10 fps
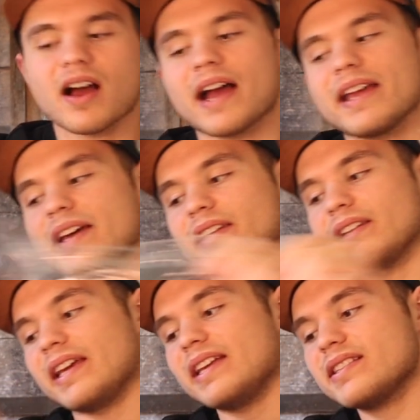I get
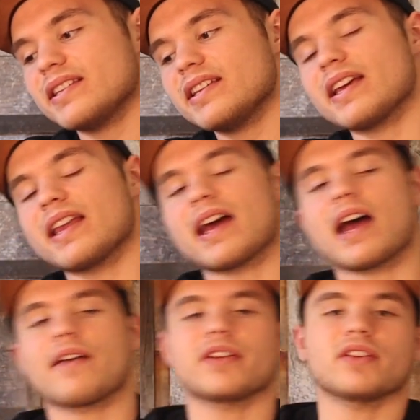lazy and
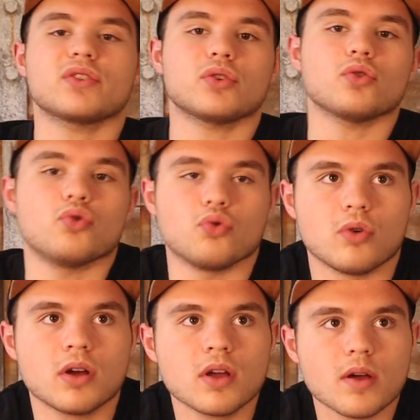having to